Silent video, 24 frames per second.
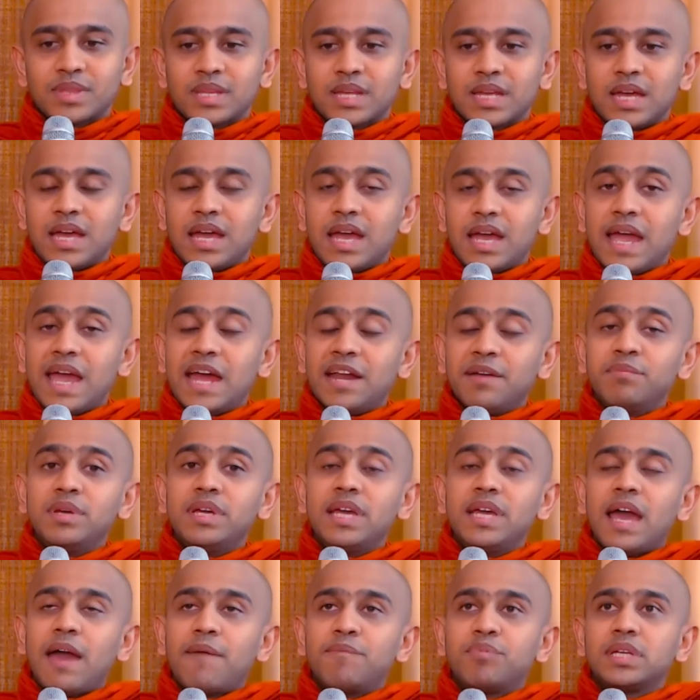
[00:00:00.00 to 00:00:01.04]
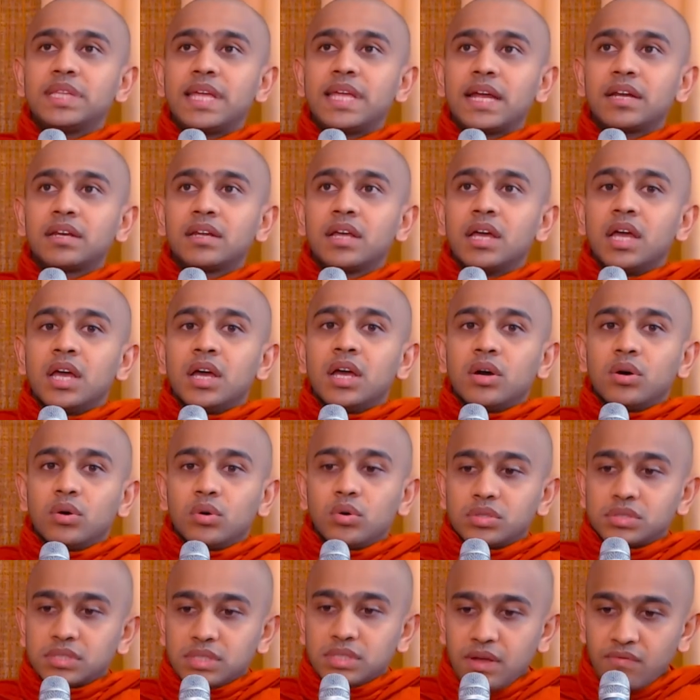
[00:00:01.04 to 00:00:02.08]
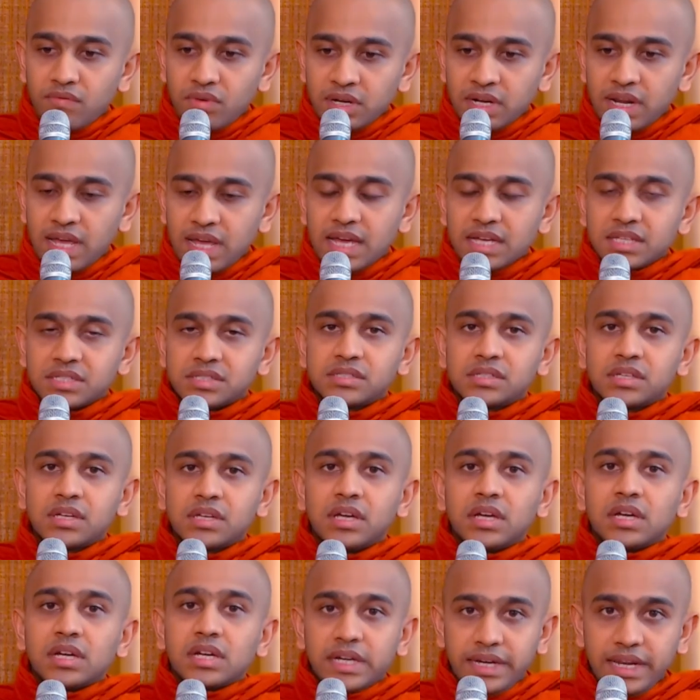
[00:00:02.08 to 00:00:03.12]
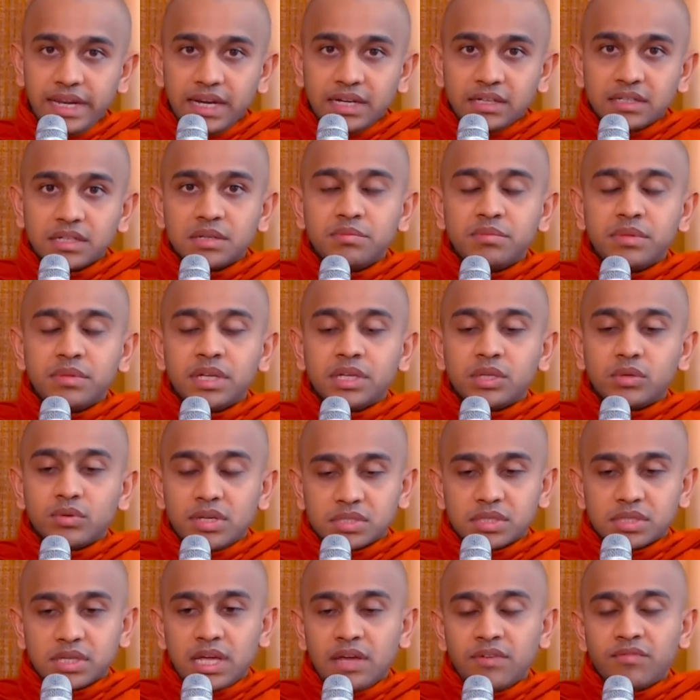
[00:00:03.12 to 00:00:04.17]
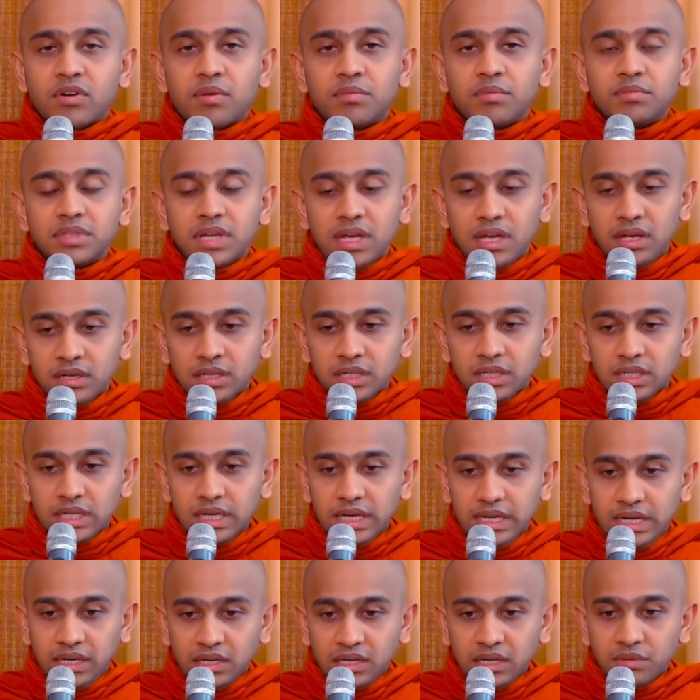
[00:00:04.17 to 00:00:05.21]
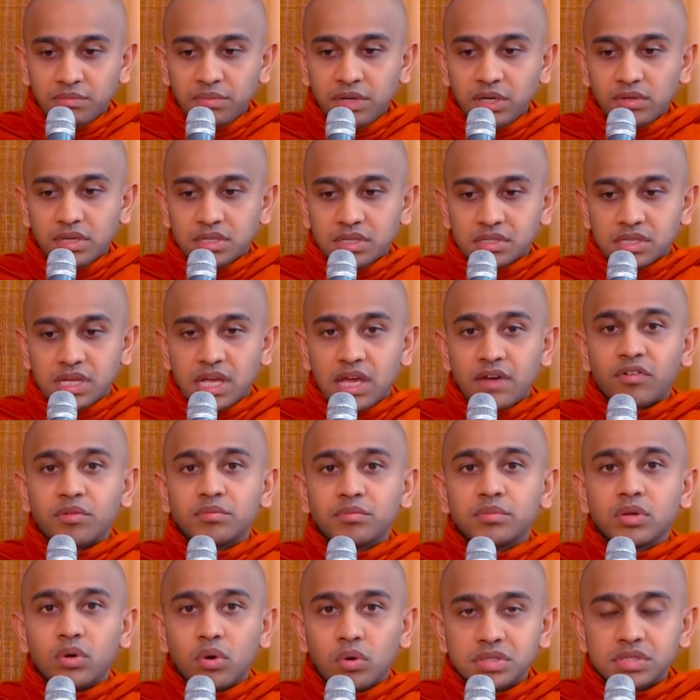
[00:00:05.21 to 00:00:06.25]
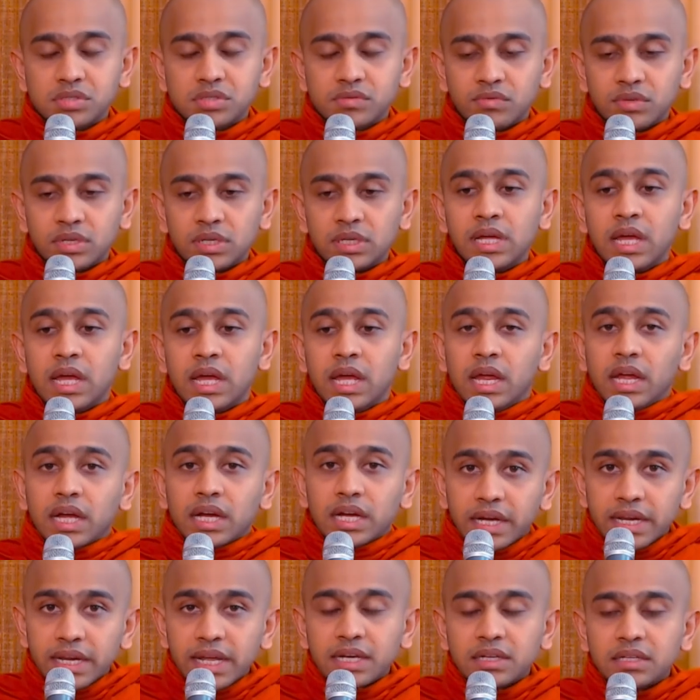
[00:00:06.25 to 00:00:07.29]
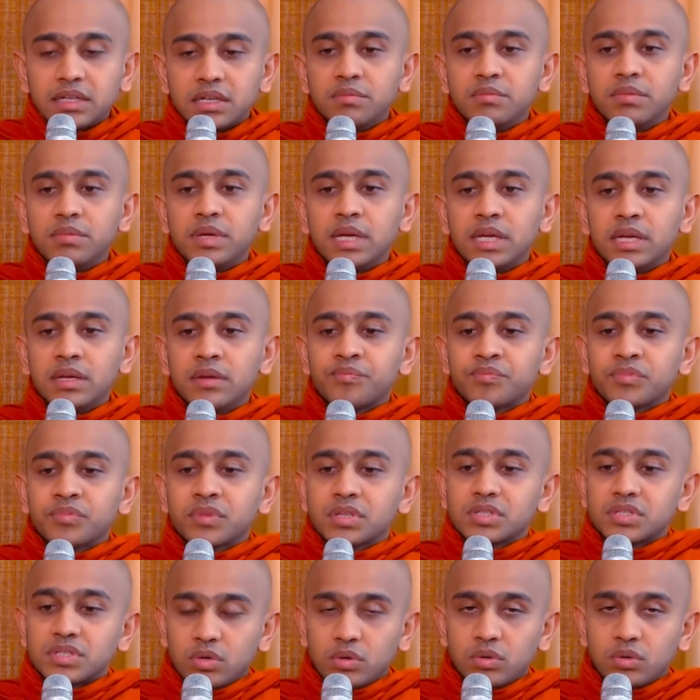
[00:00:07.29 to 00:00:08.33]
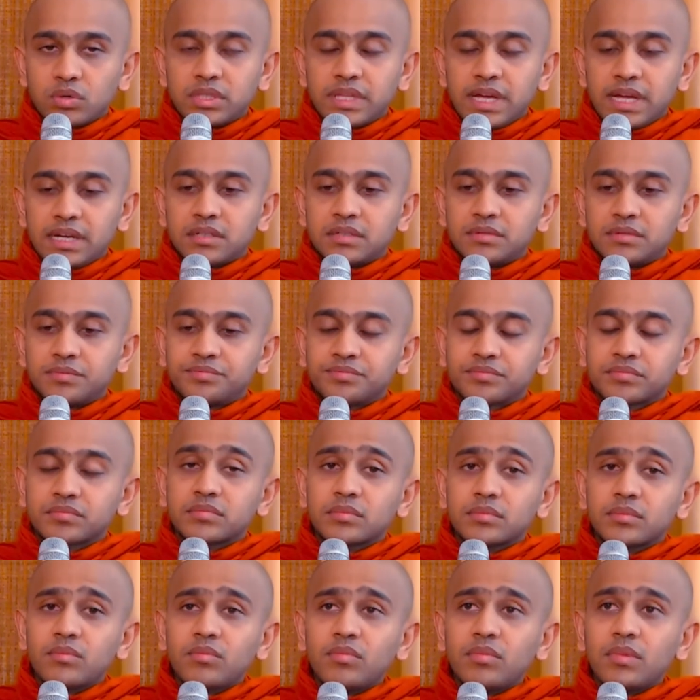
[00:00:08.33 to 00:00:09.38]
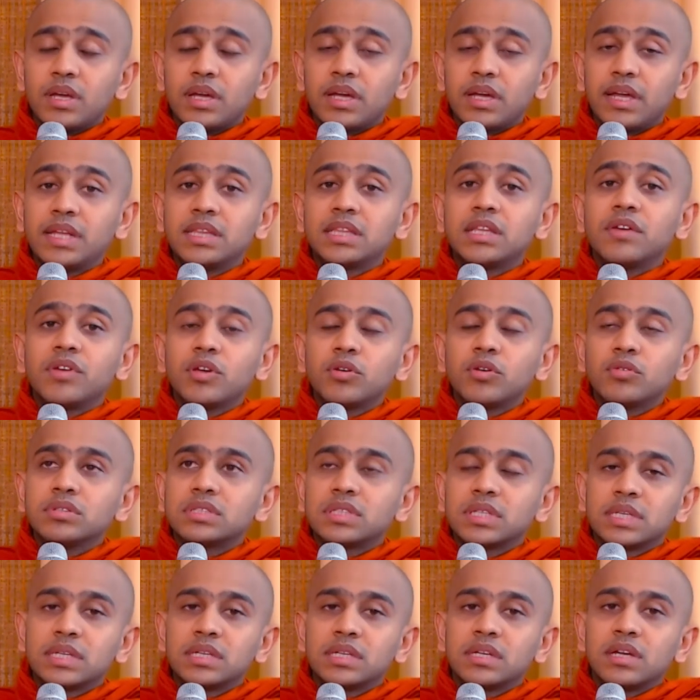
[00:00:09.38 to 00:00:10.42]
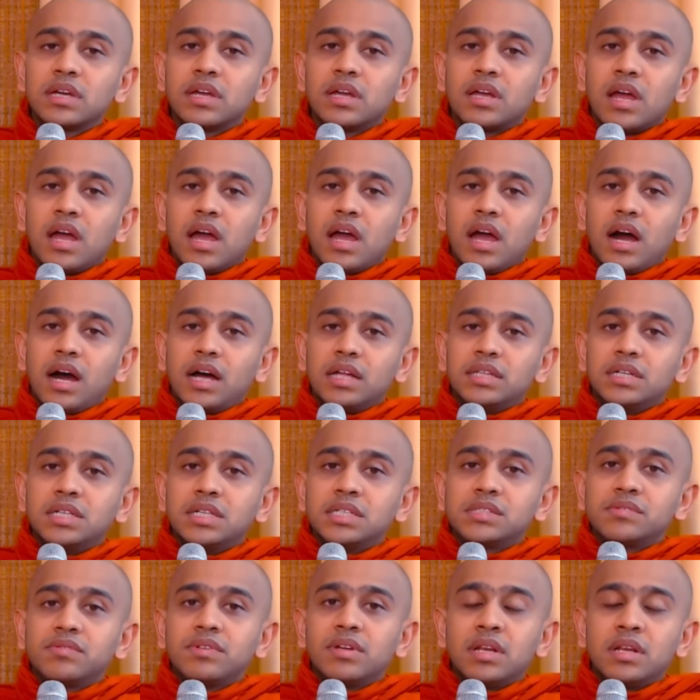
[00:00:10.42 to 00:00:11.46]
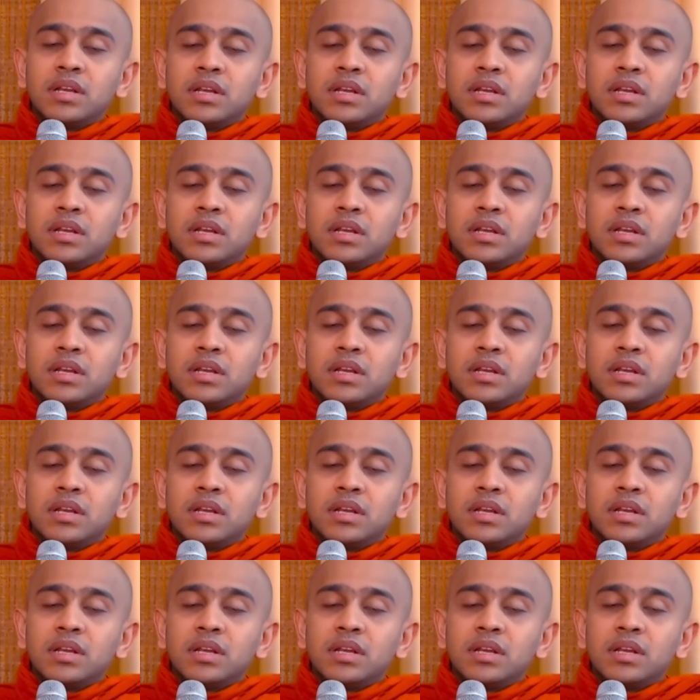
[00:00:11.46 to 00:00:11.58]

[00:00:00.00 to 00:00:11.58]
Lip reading: And be happy that, oh, someone has corrected me to escape from the hell, corrected me to escape from the ghost world, corrected me so that in the future others will